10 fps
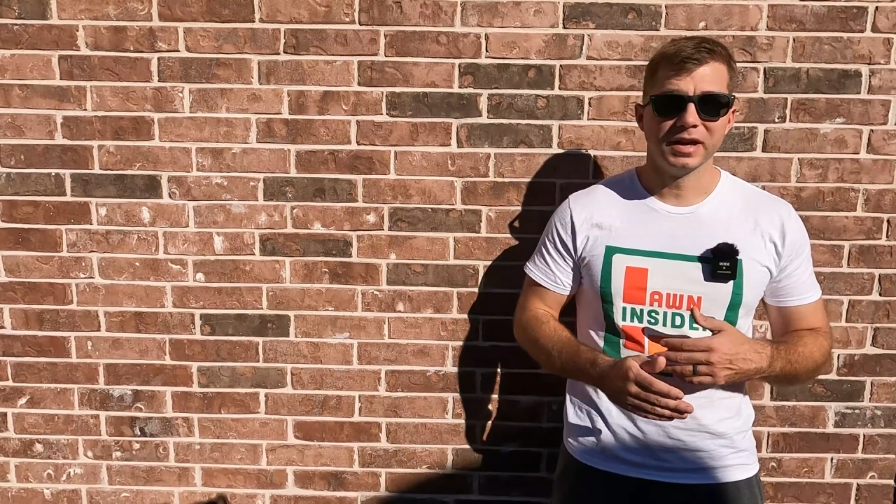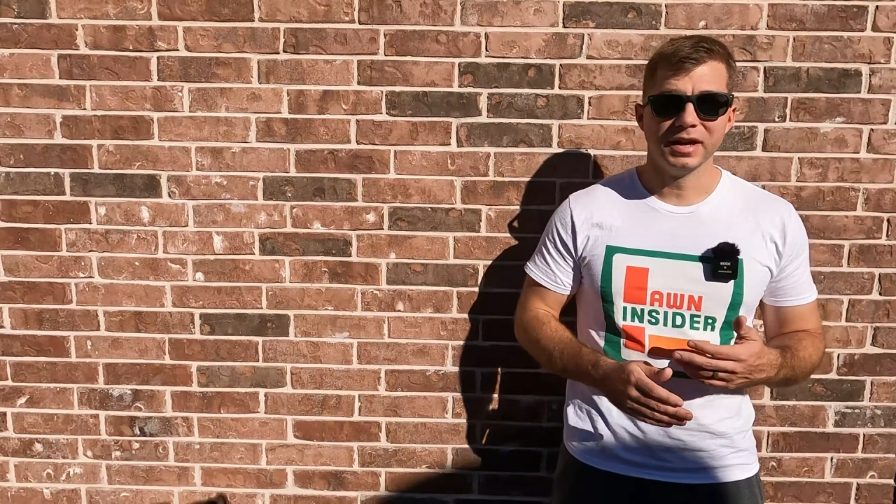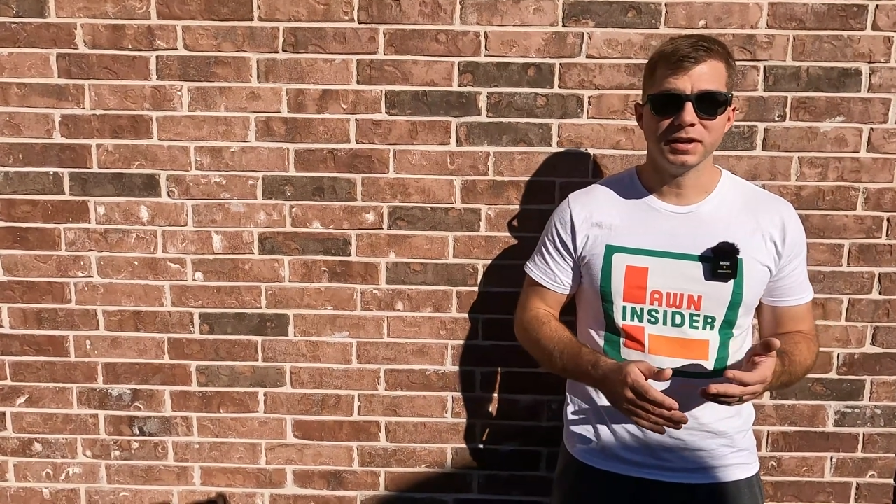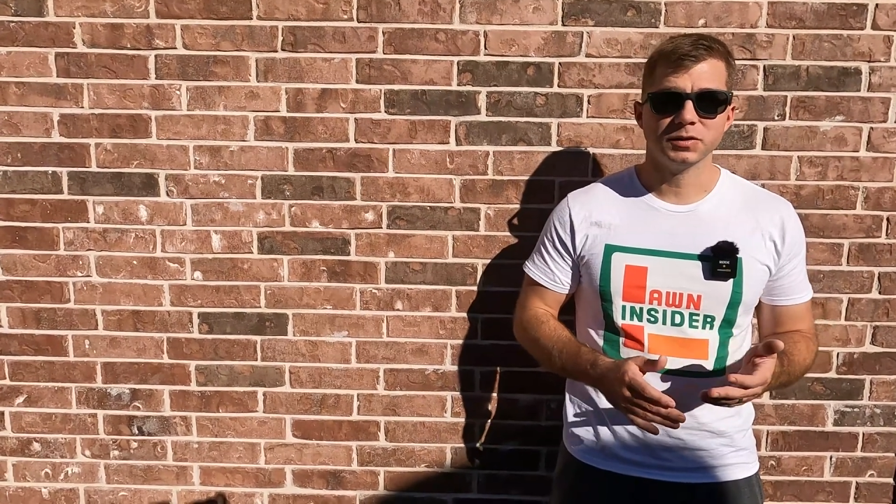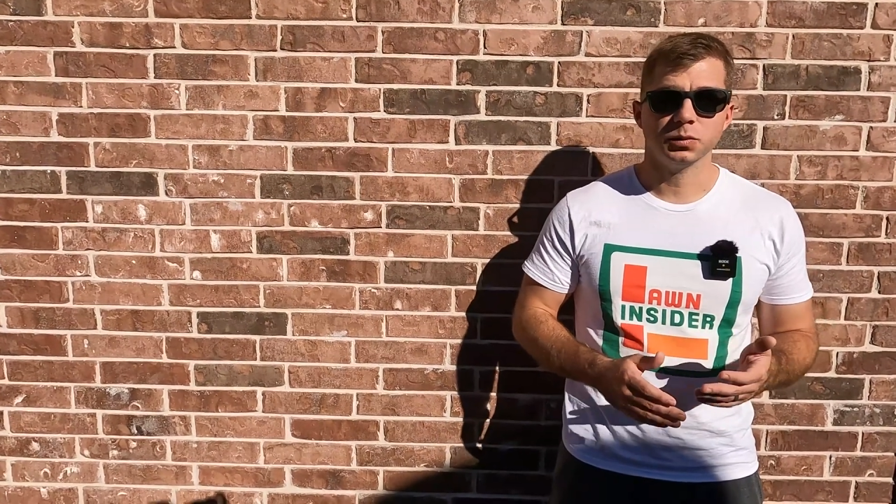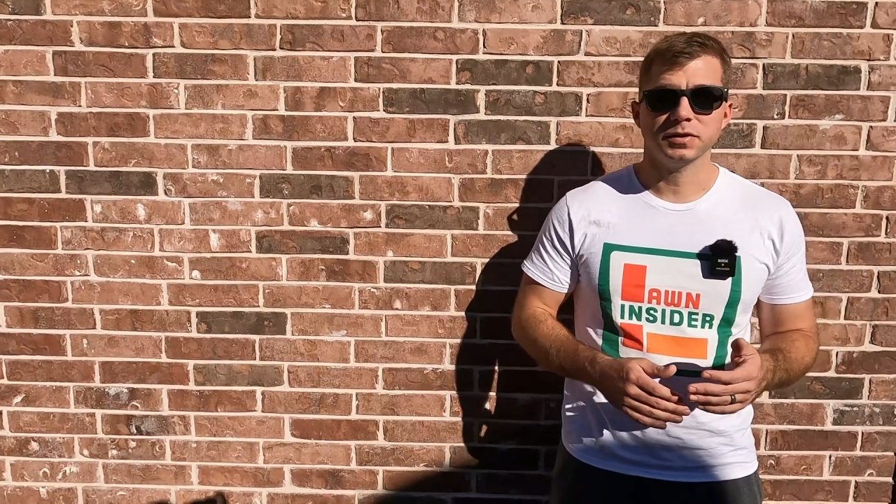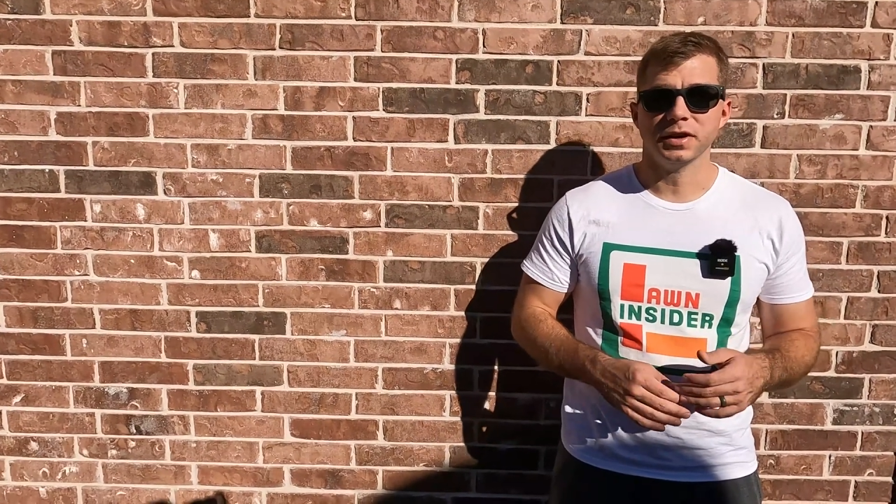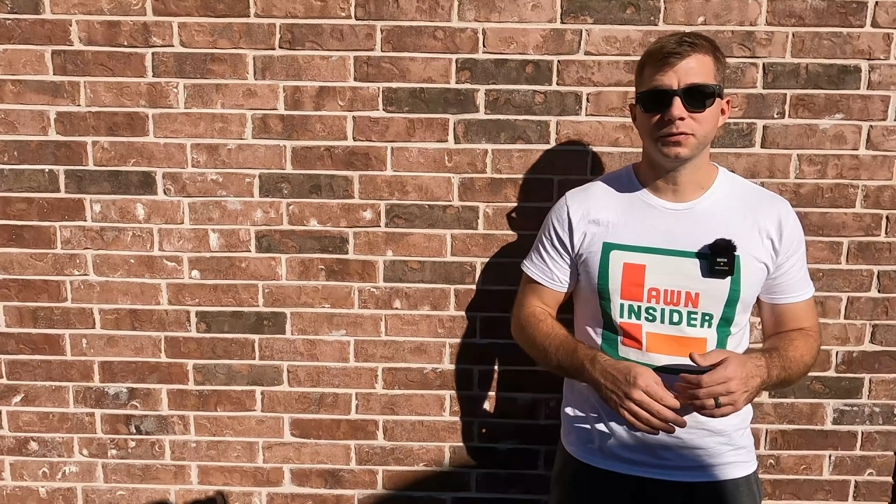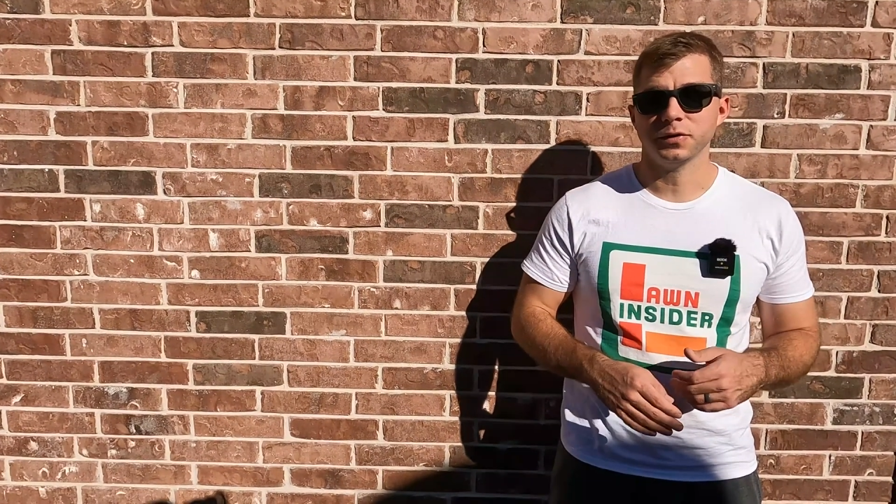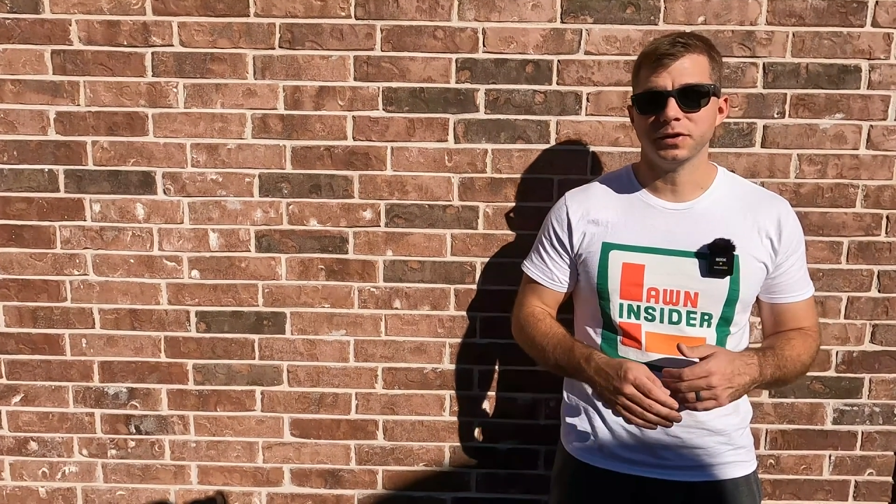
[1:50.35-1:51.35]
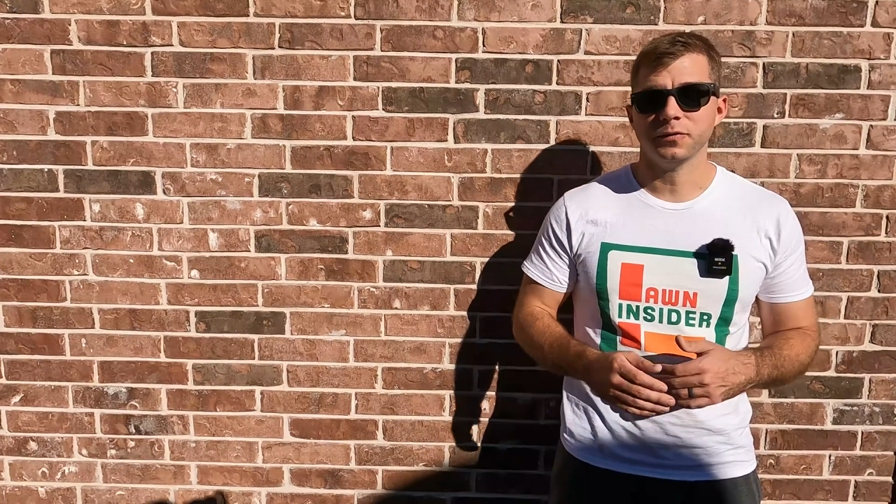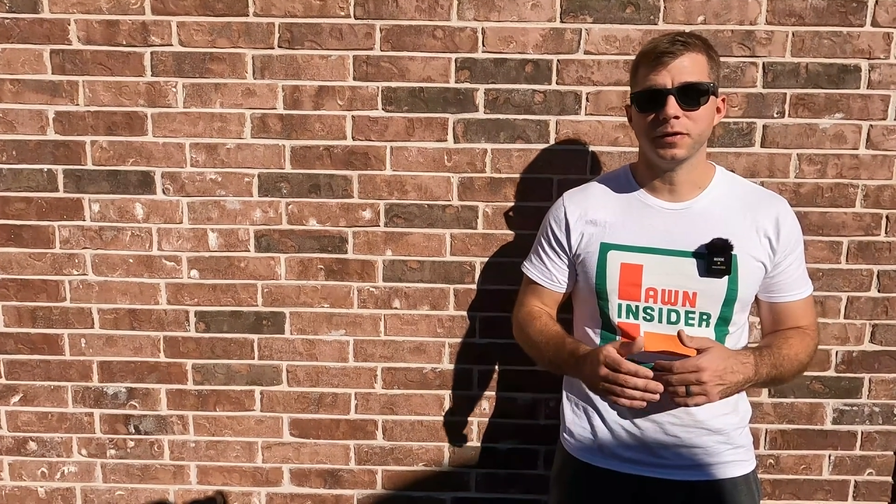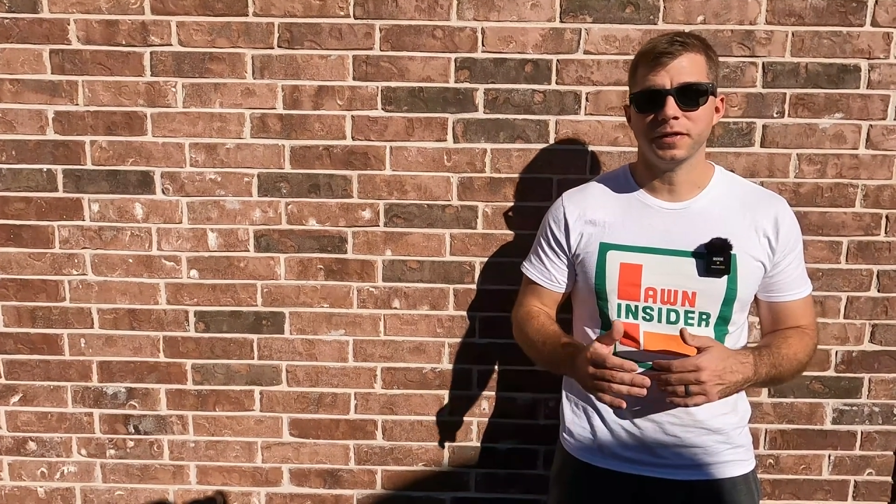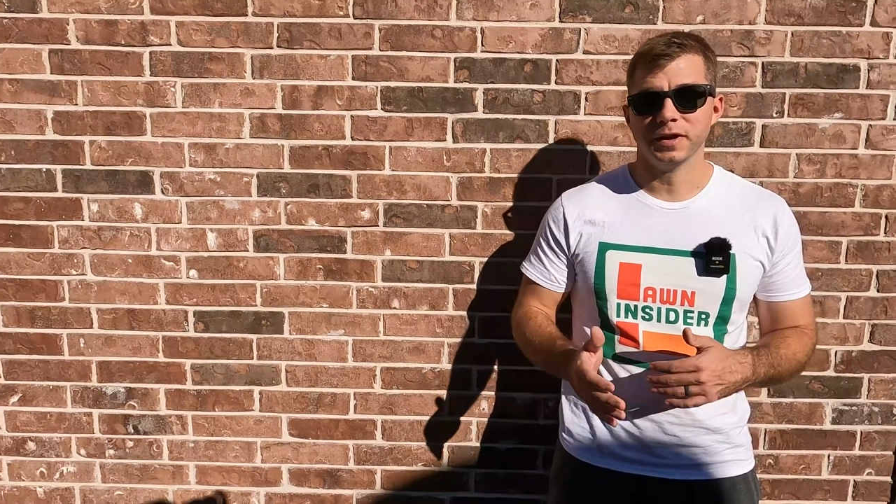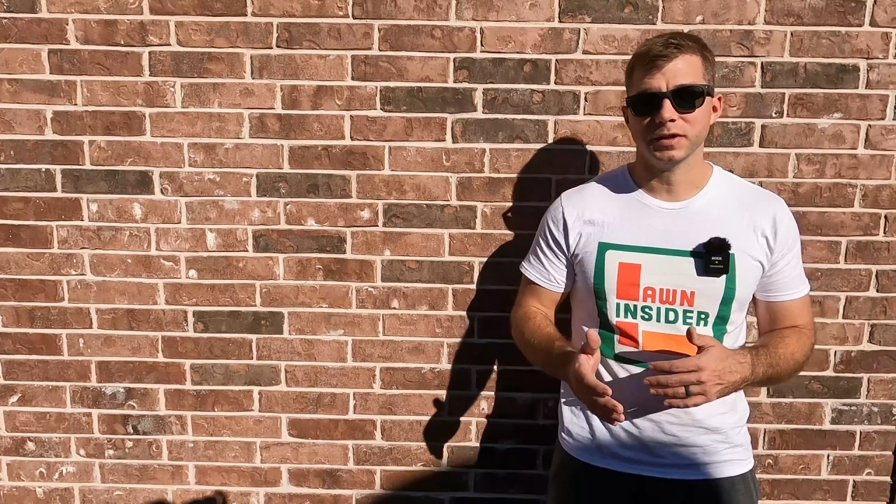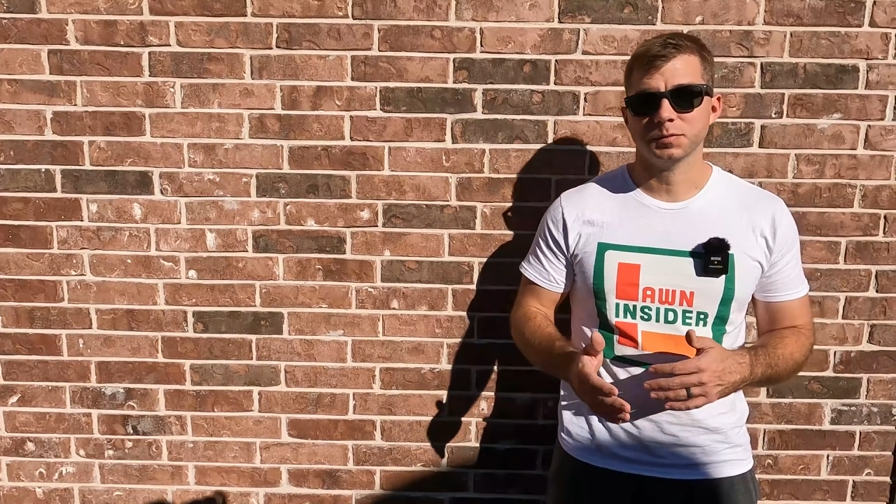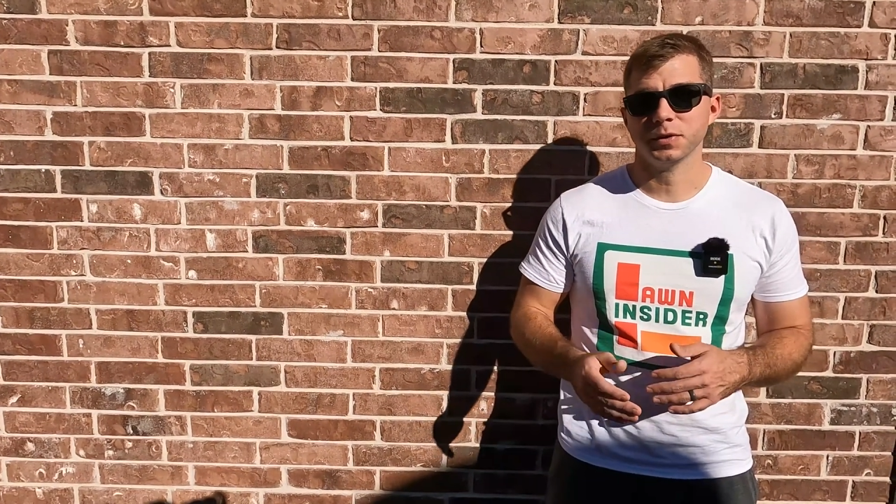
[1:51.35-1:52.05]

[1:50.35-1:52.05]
kits will test for different things,